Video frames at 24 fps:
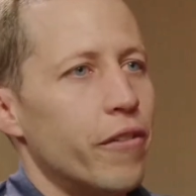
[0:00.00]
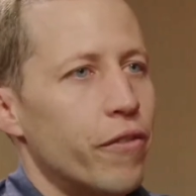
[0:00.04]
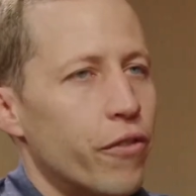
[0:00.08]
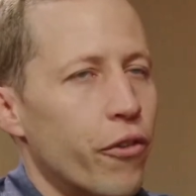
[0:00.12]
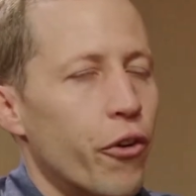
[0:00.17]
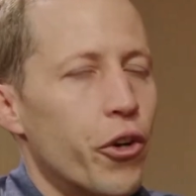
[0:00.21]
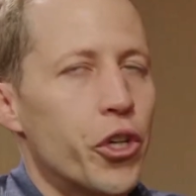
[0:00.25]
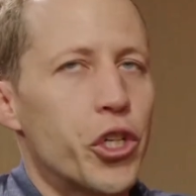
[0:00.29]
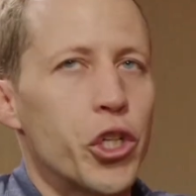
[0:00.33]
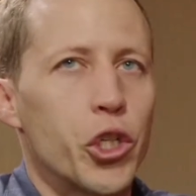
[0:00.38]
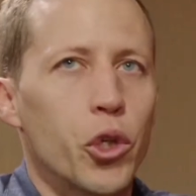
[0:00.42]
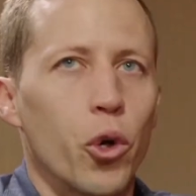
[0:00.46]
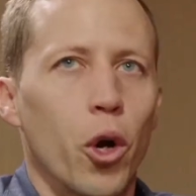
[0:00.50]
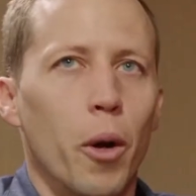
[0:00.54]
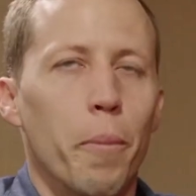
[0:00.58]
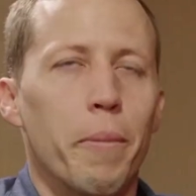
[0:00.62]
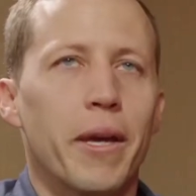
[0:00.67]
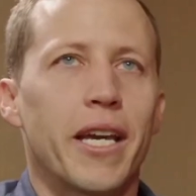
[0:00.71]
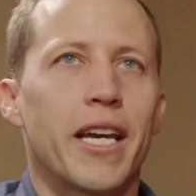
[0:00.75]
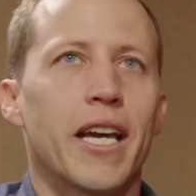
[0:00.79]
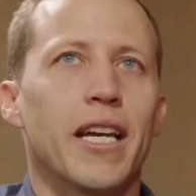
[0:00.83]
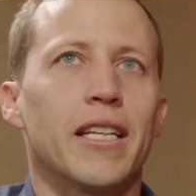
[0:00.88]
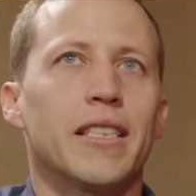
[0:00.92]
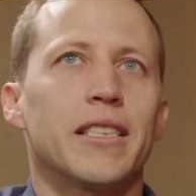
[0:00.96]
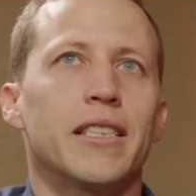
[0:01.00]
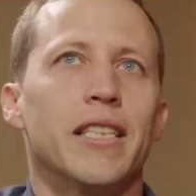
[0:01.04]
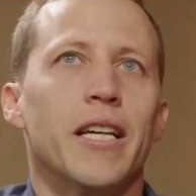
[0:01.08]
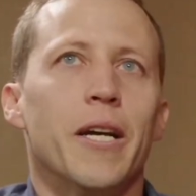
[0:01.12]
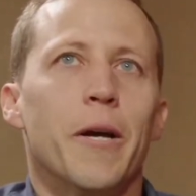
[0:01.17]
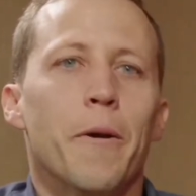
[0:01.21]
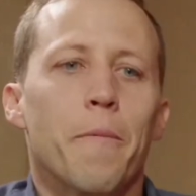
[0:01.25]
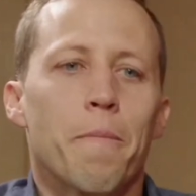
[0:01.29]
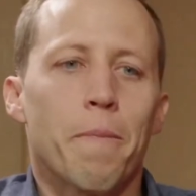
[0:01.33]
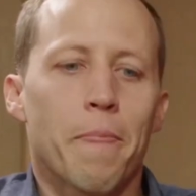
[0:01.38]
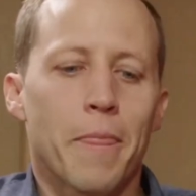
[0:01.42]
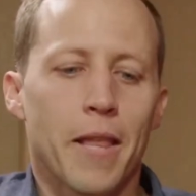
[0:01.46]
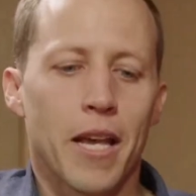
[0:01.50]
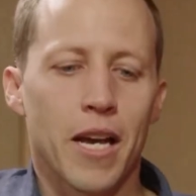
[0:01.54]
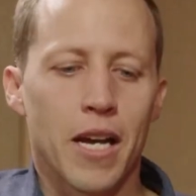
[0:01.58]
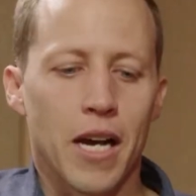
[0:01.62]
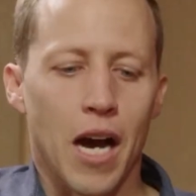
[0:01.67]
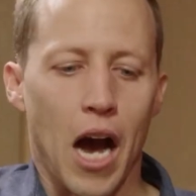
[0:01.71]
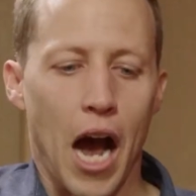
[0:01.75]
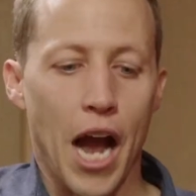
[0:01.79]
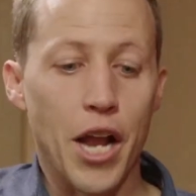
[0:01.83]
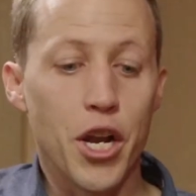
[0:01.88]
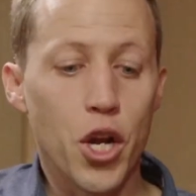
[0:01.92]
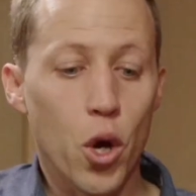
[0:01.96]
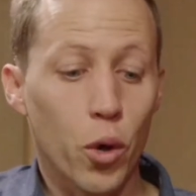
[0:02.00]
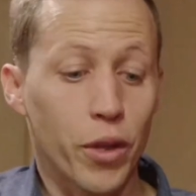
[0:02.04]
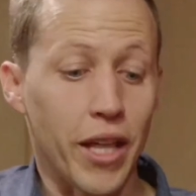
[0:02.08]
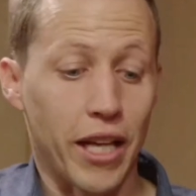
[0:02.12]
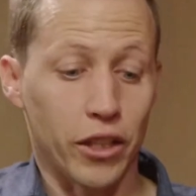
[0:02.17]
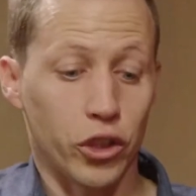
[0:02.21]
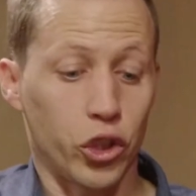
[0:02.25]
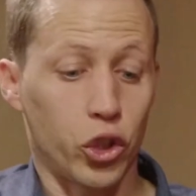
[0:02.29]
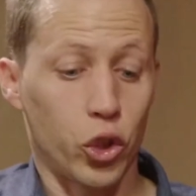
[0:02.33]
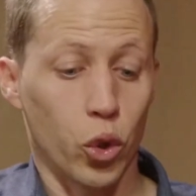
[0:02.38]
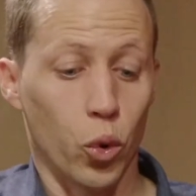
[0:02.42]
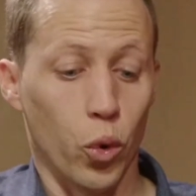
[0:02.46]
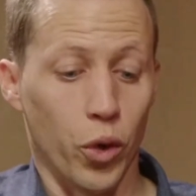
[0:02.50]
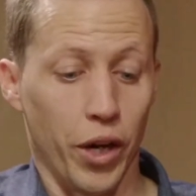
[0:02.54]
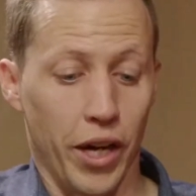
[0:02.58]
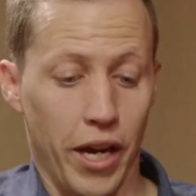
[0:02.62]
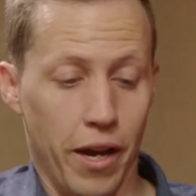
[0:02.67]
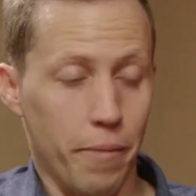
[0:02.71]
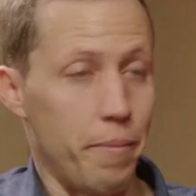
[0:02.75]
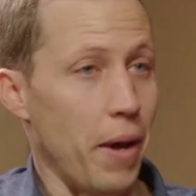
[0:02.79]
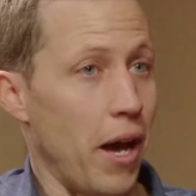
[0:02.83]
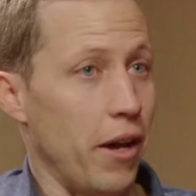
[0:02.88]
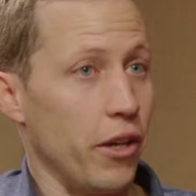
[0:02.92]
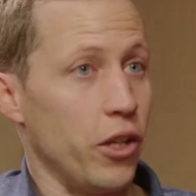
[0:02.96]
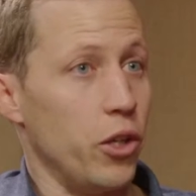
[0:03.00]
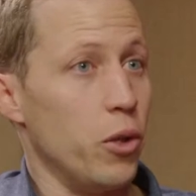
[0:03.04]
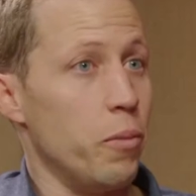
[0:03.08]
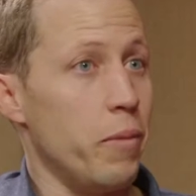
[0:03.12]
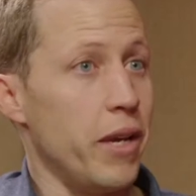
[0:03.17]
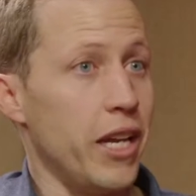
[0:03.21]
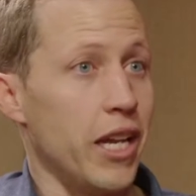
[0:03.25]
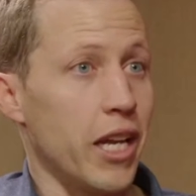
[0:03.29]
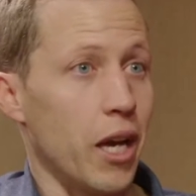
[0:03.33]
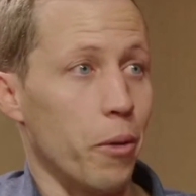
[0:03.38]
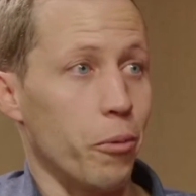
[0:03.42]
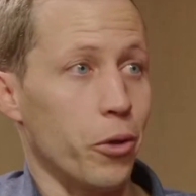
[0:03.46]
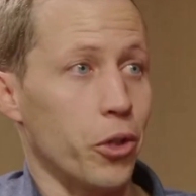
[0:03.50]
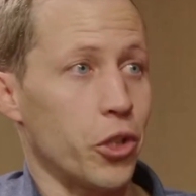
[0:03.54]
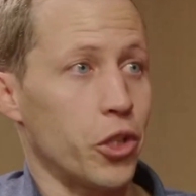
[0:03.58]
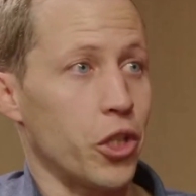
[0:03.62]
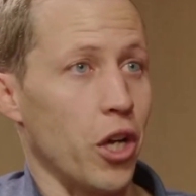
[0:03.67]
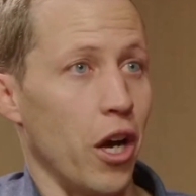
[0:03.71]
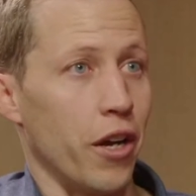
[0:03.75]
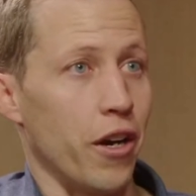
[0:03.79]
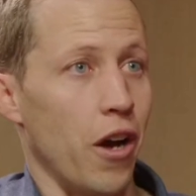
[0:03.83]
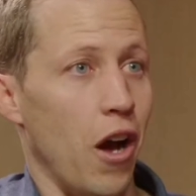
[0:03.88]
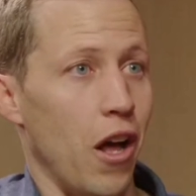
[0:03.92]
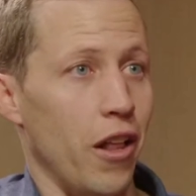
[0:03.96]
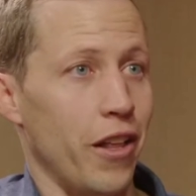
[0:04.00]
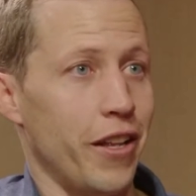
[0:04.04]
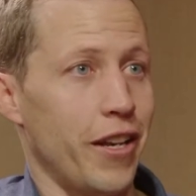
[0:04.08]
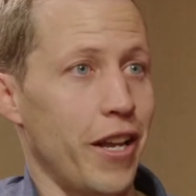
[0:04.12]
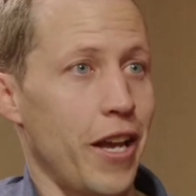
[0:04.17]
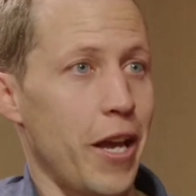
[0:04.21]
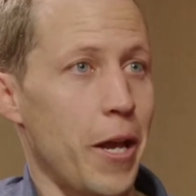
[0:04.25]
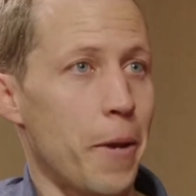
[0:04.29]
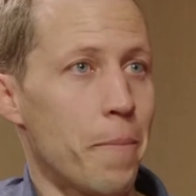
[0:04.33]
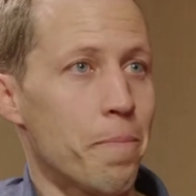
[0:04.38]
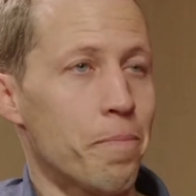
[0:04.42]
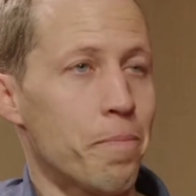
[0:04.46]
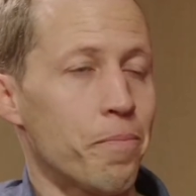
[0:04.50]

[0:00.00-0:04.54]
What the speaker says: For sure, because I know that story about you meeting up with Sean Holiday.